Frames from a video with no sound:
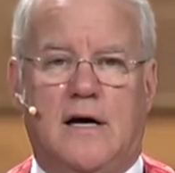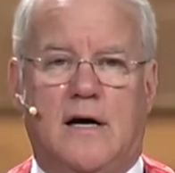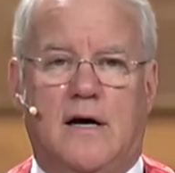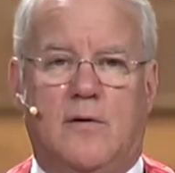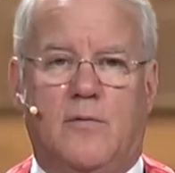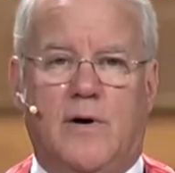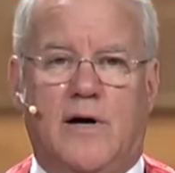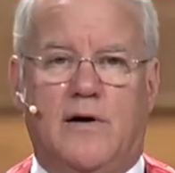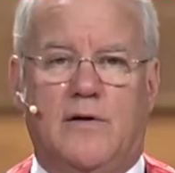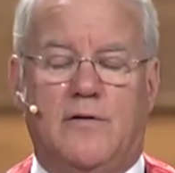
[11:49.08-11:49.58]

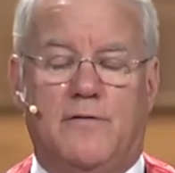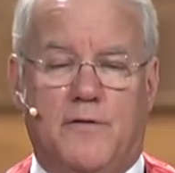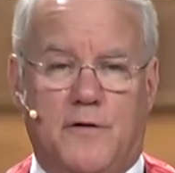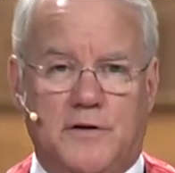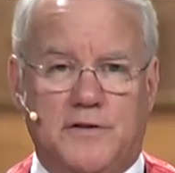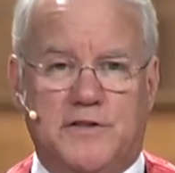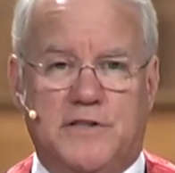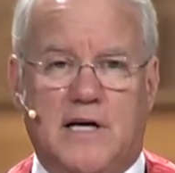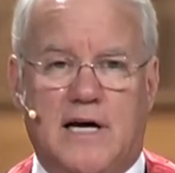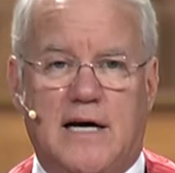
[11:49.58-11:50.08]
Well, the
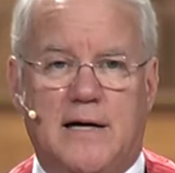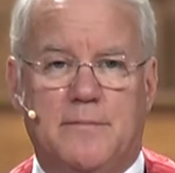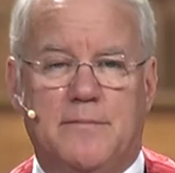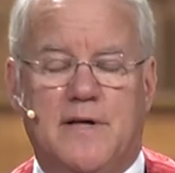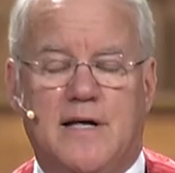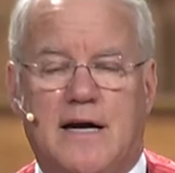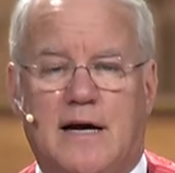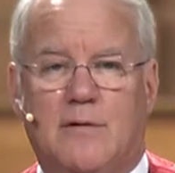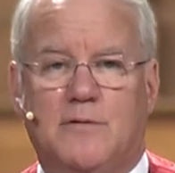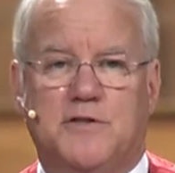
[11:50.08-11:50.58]
first time
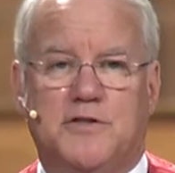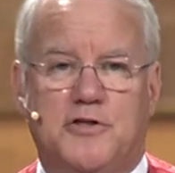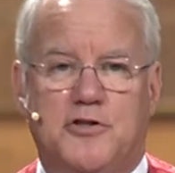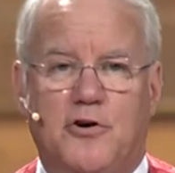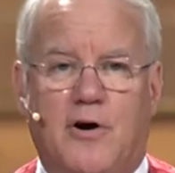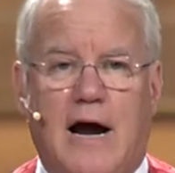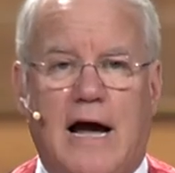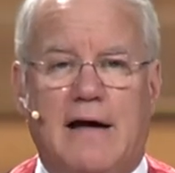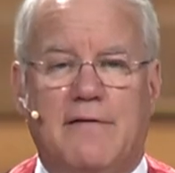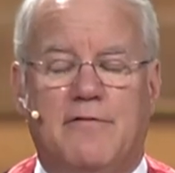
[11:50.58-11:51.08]
that I was a
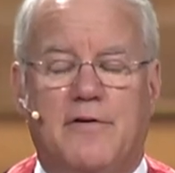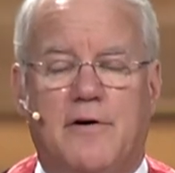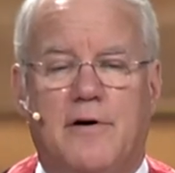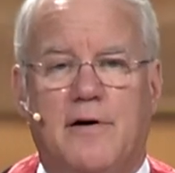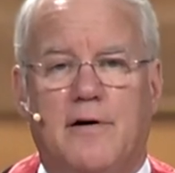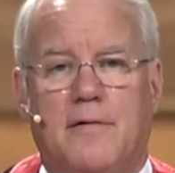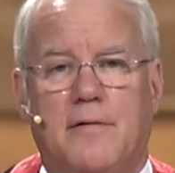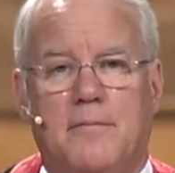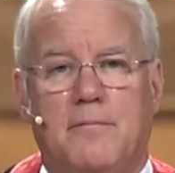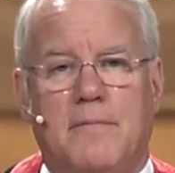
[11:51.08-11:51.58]

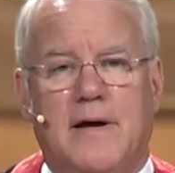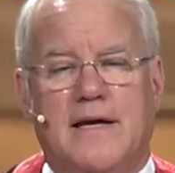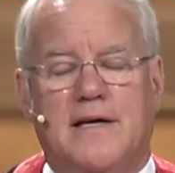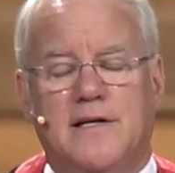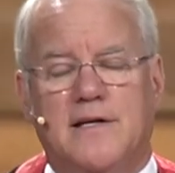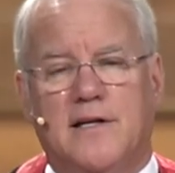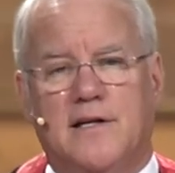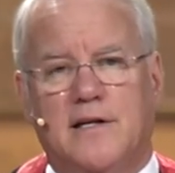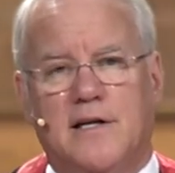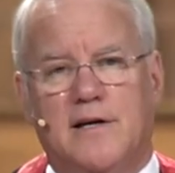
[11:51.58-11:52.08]
driver making
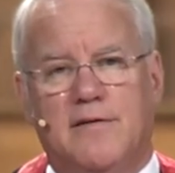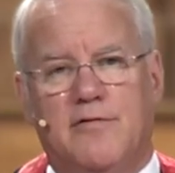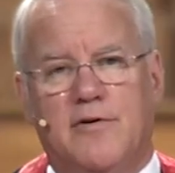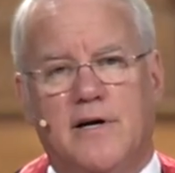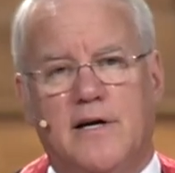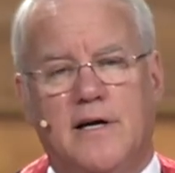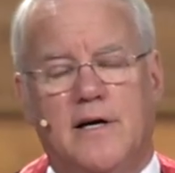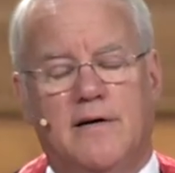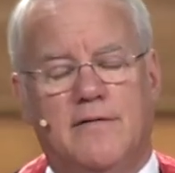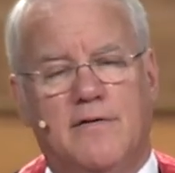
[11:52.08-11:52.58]

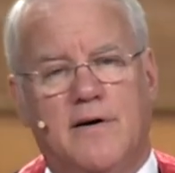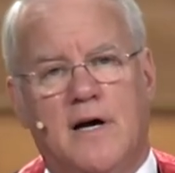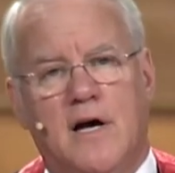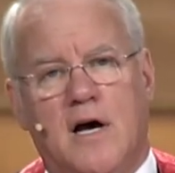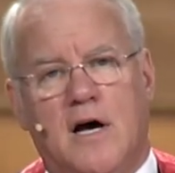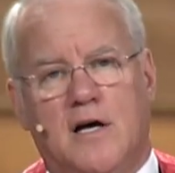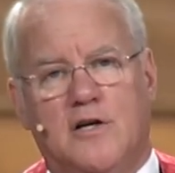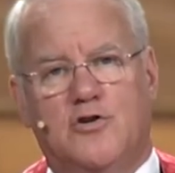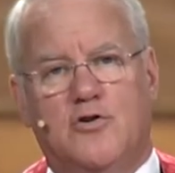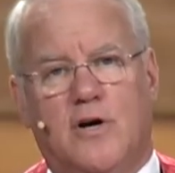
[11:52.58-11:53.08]
delivery of
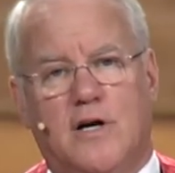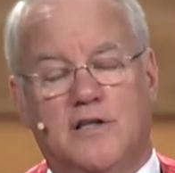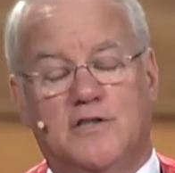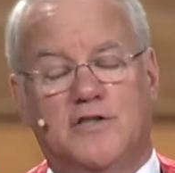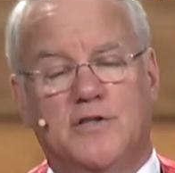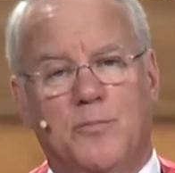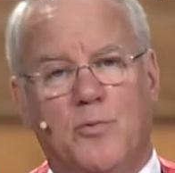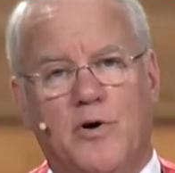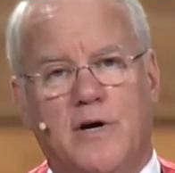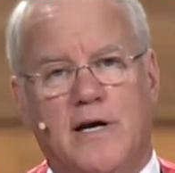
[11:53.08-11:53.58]
a truck
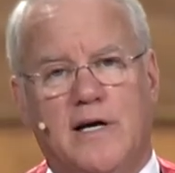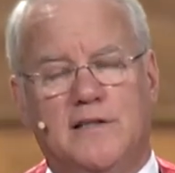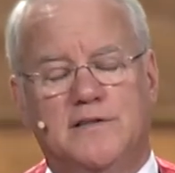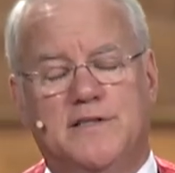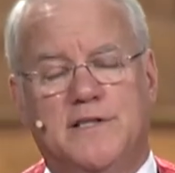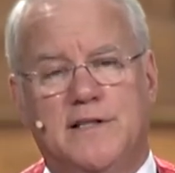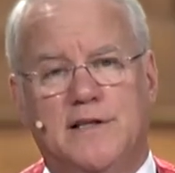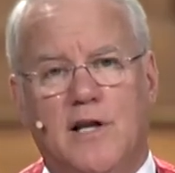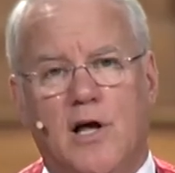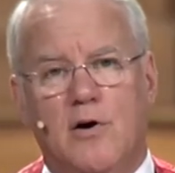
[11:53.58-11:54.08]
someone else
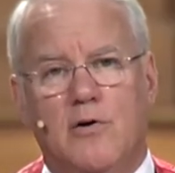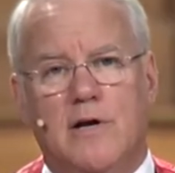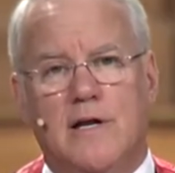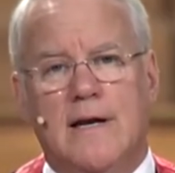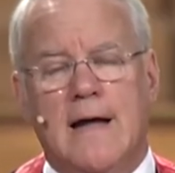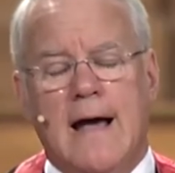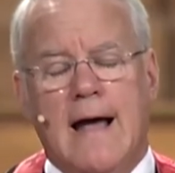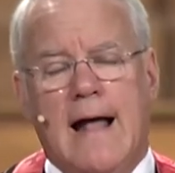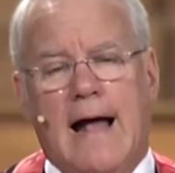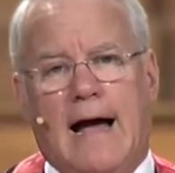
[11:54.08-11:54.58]
had loaded,
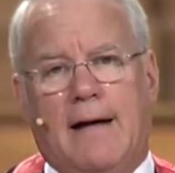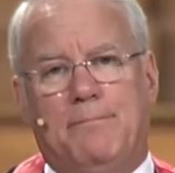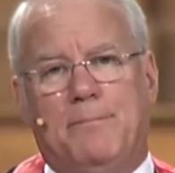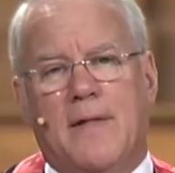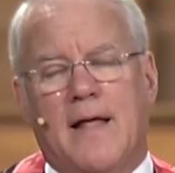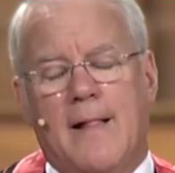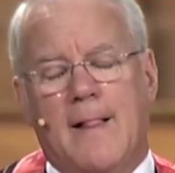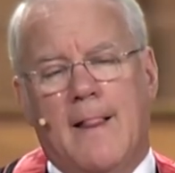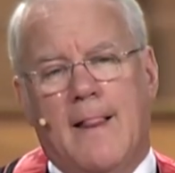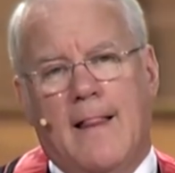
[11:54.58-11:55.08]
I
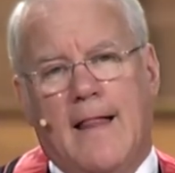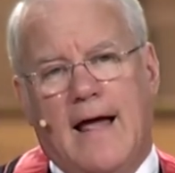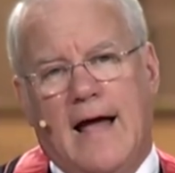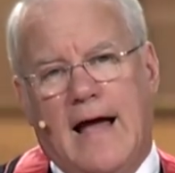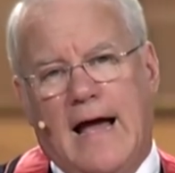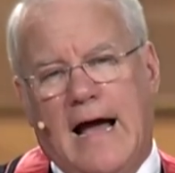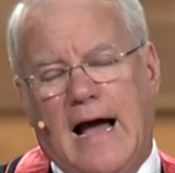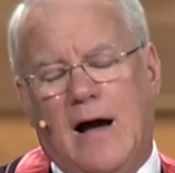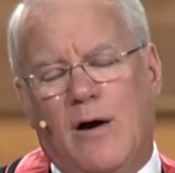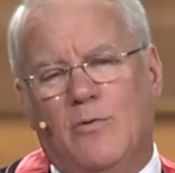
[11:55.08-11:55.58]

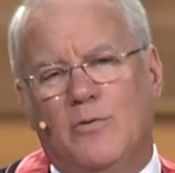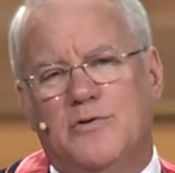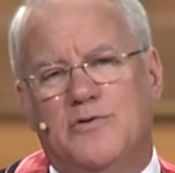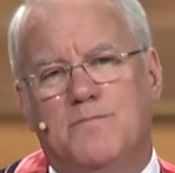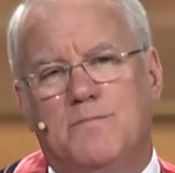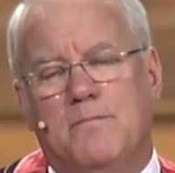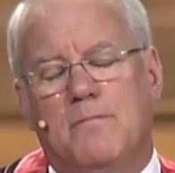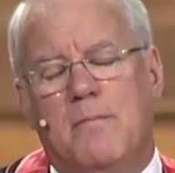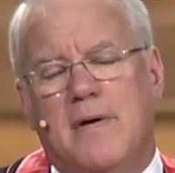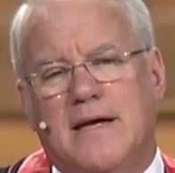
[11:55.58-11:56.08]
I was
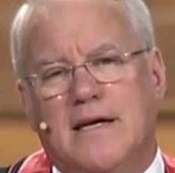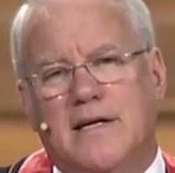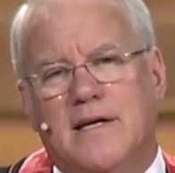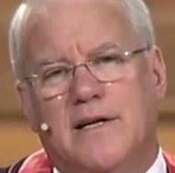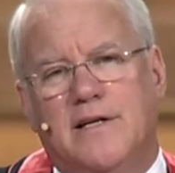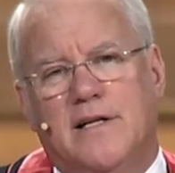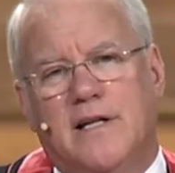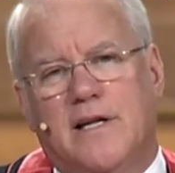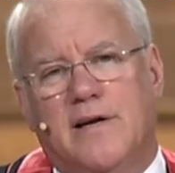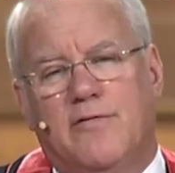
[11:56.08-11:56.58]
making a
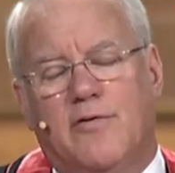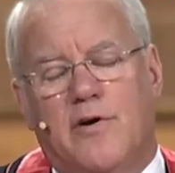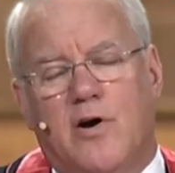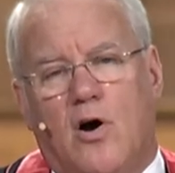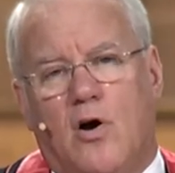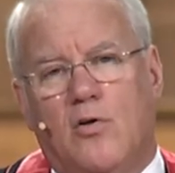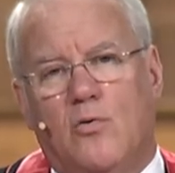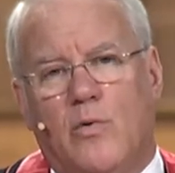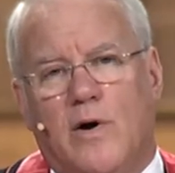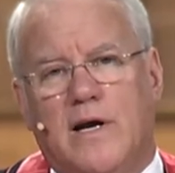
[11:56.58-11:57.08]
delivery
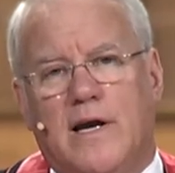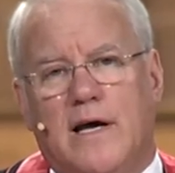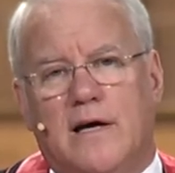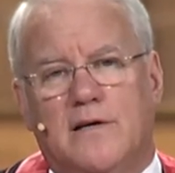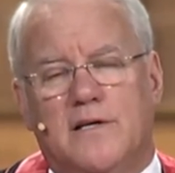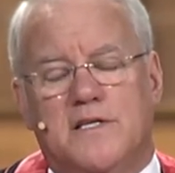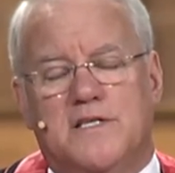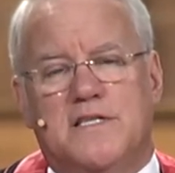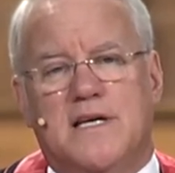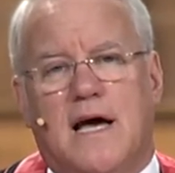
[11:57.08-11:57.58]
all the way
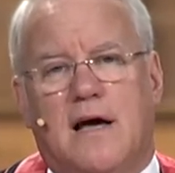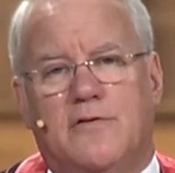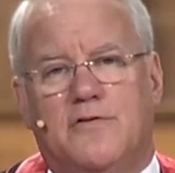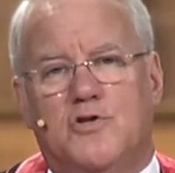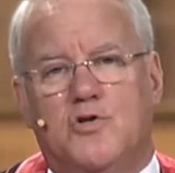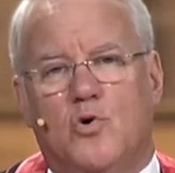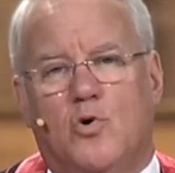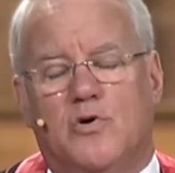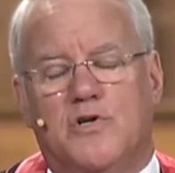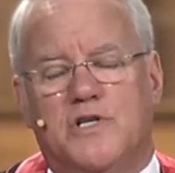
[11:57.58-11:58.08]
down to South
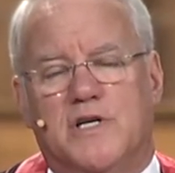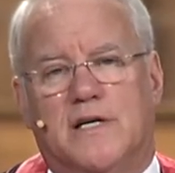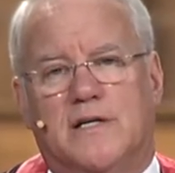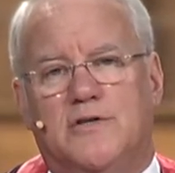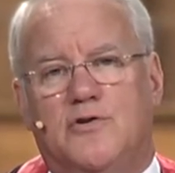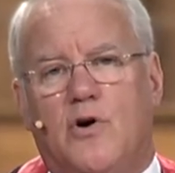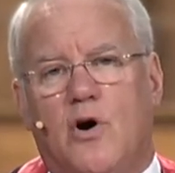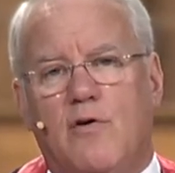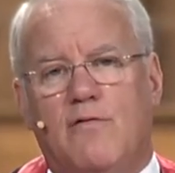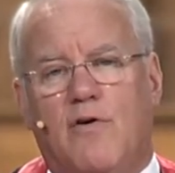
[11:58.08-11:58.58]
Georgia. I
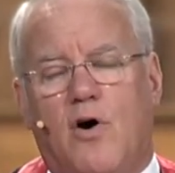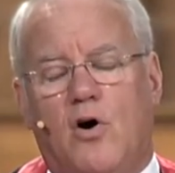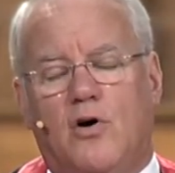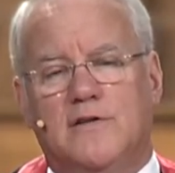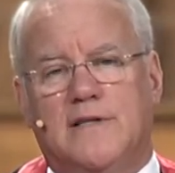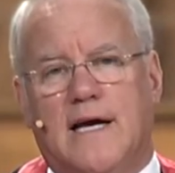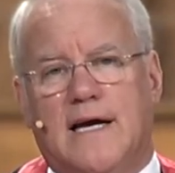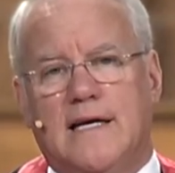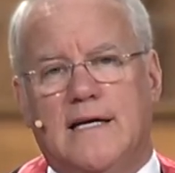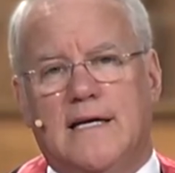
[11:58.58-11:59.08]
drove all
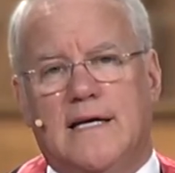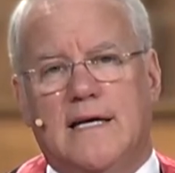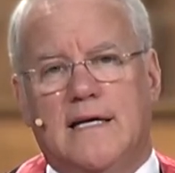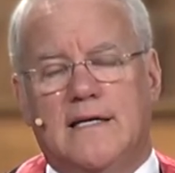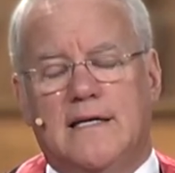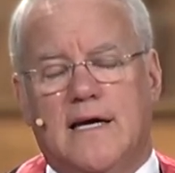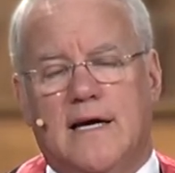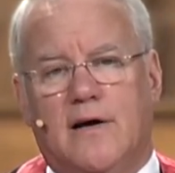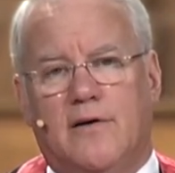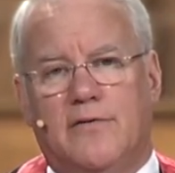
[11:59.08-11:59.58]
day to get
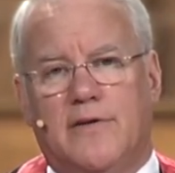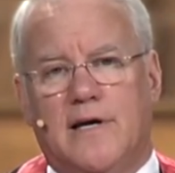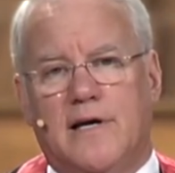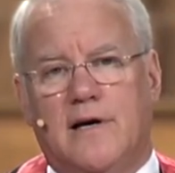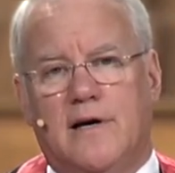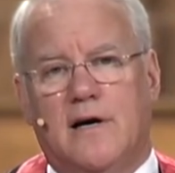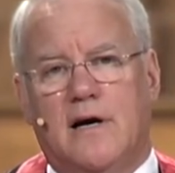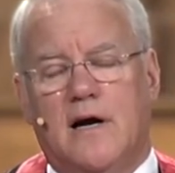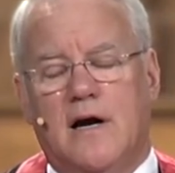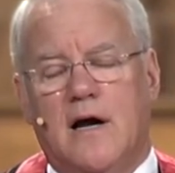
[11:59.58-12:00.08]
down
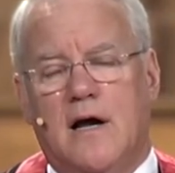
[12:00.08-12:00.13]
there,